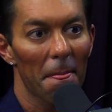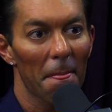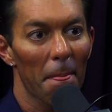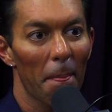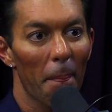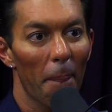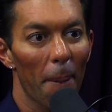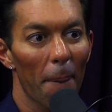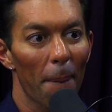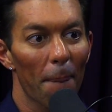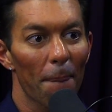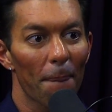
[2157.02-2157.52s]
I
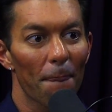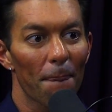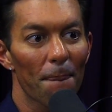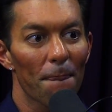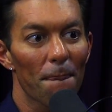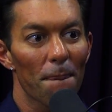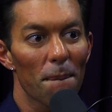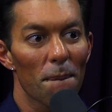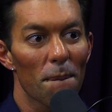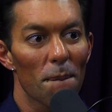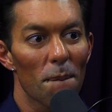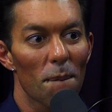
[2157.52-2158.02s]

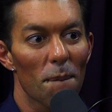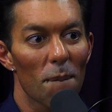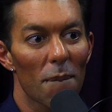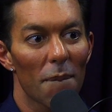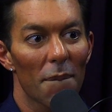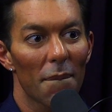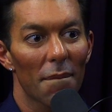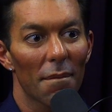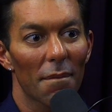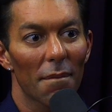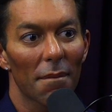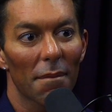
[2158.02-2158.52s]
don't
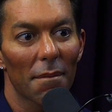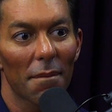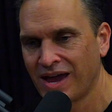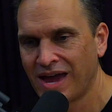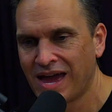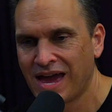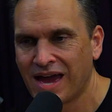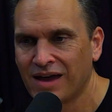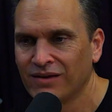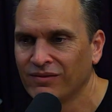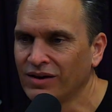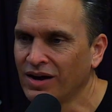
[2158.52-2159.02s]
even know if I
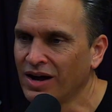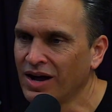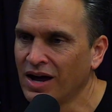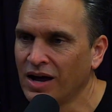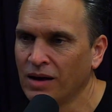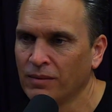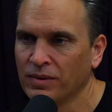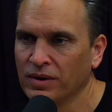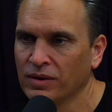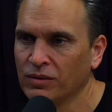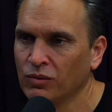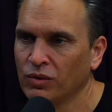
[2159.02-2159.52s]
have a
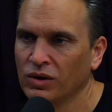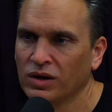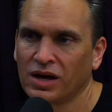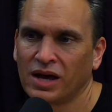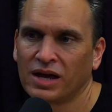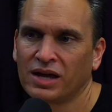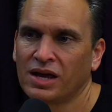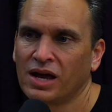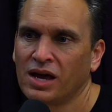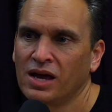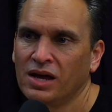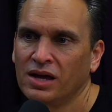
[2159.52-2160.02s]
hobby.
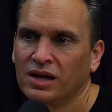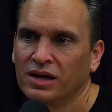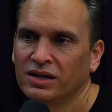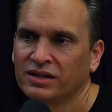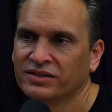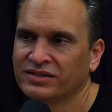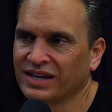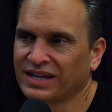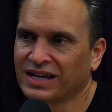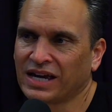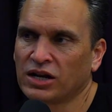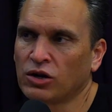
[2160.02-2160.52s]

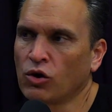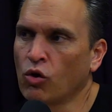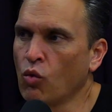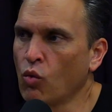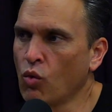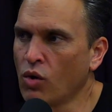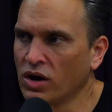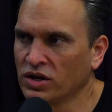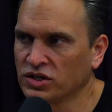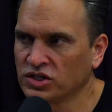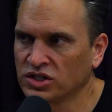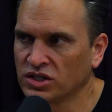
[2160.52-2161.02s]
It's like I don't
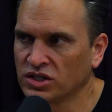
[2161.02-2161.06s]
watch